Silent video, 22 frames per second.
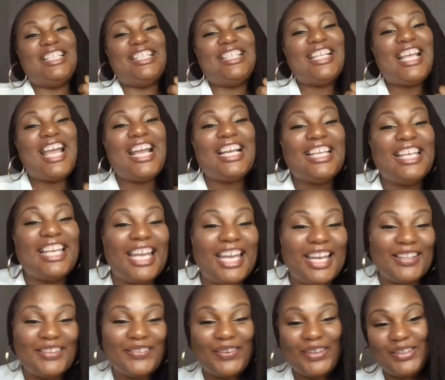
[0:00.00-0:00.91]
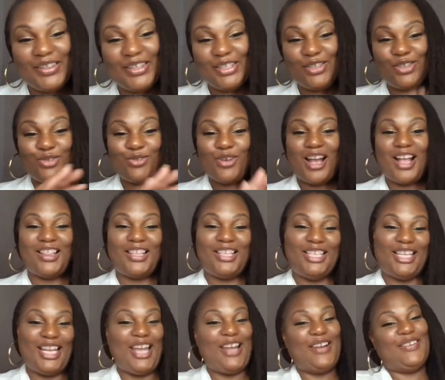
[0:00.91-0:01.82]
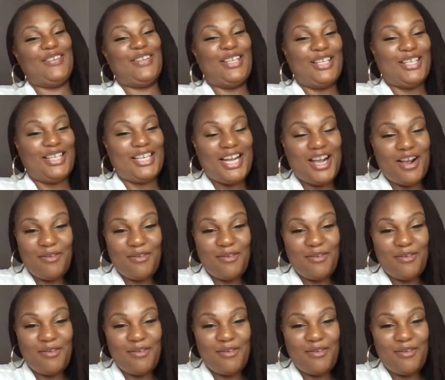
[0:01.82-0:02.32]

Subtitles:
decade worth of trial and error,